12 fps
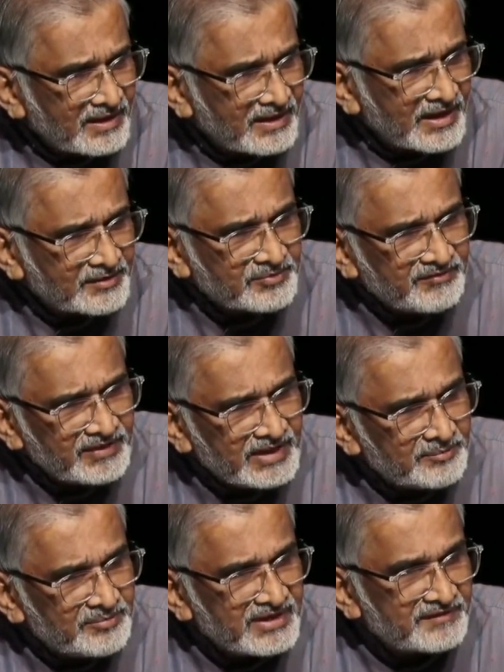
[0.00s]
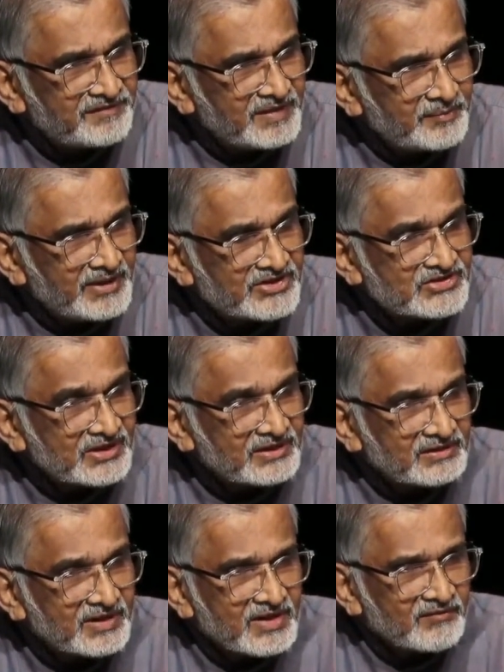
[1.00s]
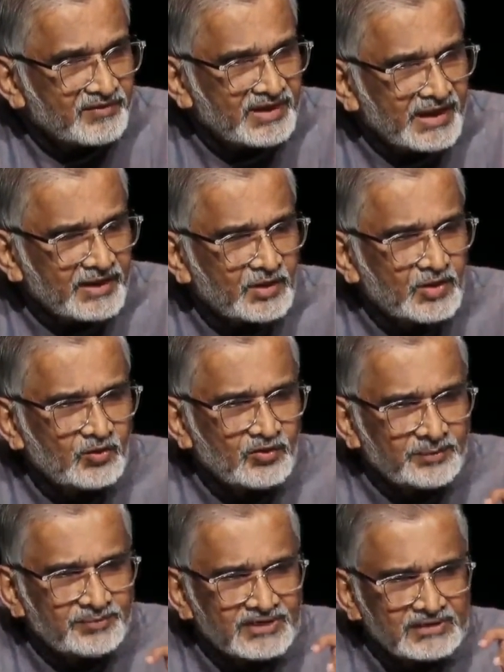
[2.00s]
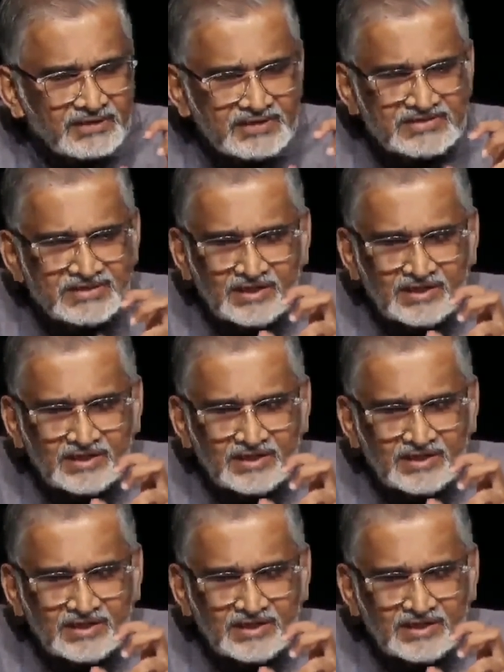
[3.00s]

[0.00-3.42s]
let me very briefly mention, when I grew up in this